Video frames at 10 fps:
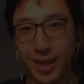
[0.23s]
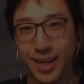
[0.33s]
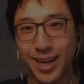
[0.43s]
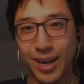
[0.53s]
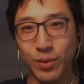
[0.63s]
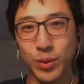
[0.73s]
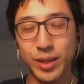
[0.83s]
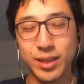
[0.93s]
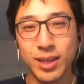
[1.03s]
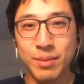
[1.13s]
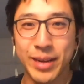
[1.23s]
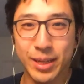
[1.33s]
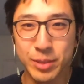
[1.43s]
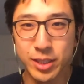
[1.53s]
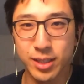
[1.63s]
Hi everyone, my
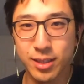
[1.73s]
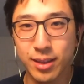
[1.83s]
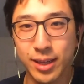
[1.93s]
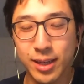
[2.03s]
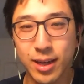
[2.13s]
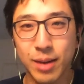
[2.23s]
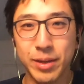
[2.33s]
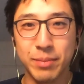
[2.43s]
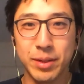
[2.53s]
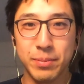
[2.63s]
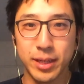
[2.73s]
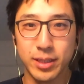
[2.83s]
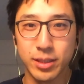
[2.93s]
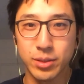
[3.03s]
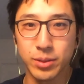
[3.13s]
name is Justin Lee. I'm an MD
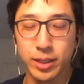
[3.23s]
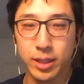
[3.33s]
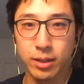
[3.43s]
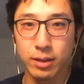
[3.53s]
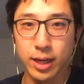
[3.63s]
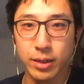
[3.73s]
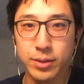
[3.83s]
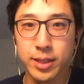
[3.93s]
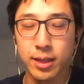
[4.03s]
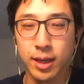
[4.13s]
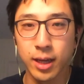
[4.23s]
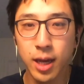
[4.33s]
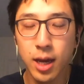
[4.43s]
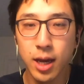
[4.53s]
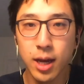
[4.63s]
PhD student here at UCLA
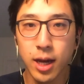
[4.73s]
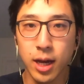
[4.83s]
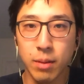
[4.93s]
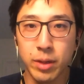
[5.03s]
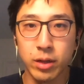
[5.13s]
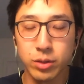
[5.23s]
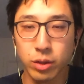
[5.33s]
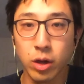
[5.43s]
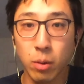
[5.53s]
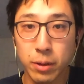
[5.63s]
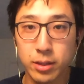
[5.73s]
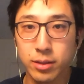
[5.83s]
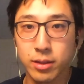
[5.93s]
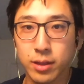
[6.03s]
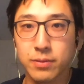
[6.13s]
and also the
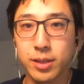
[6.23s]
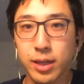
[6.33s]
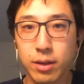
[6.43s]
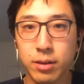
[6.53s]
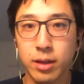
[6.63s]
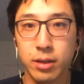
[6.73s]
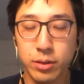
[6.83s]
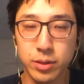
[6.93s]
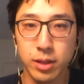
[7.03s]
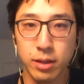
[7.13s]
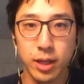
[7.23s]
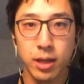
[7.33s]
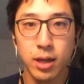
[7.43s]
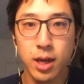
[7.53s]
co-president of SLING Health at UCLA.